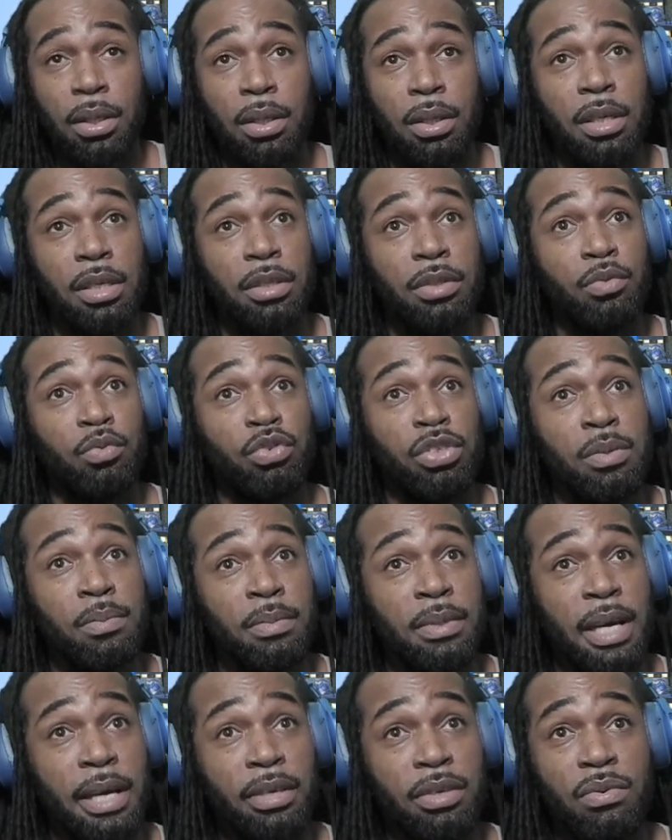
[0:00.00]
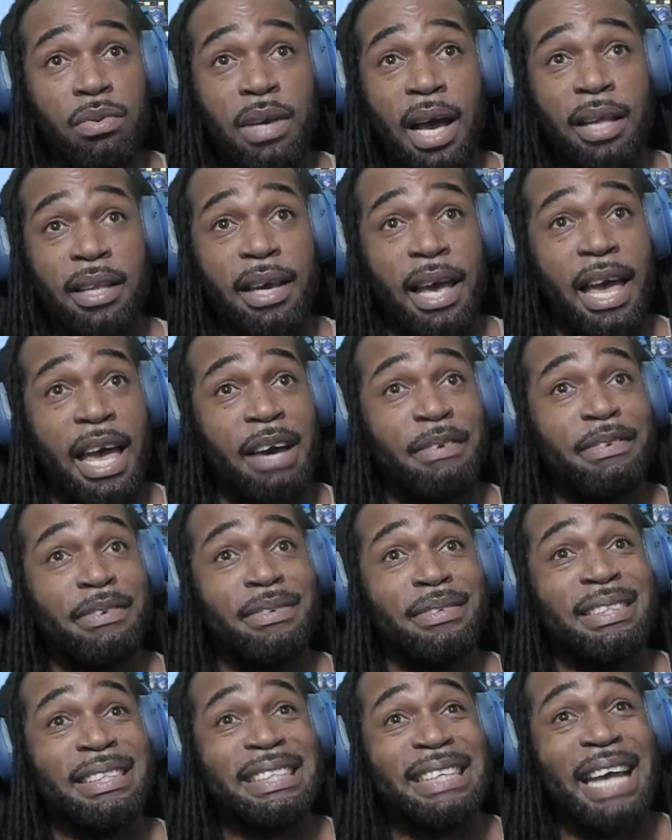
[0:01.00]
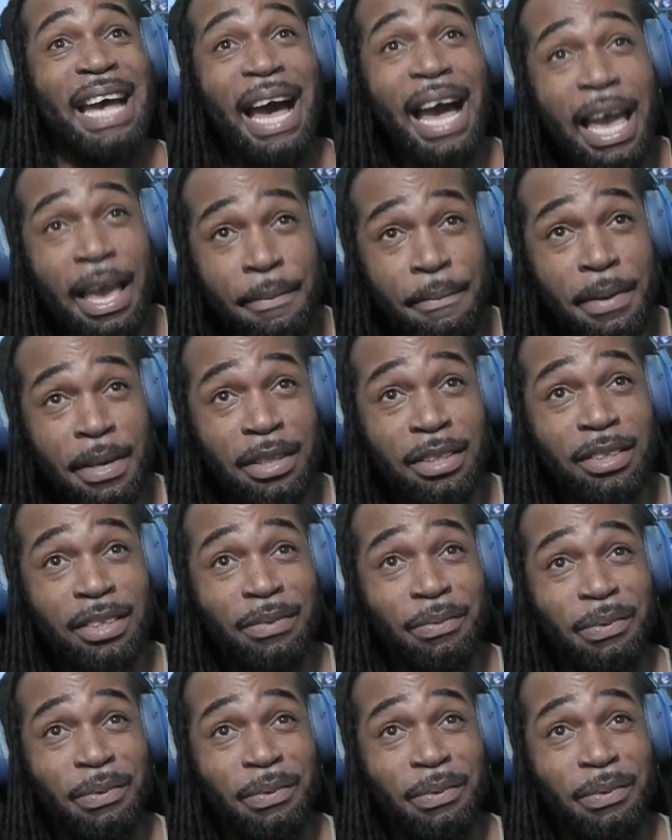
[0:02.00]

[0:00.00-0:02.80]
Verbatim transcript: It seemed like you gotta have timing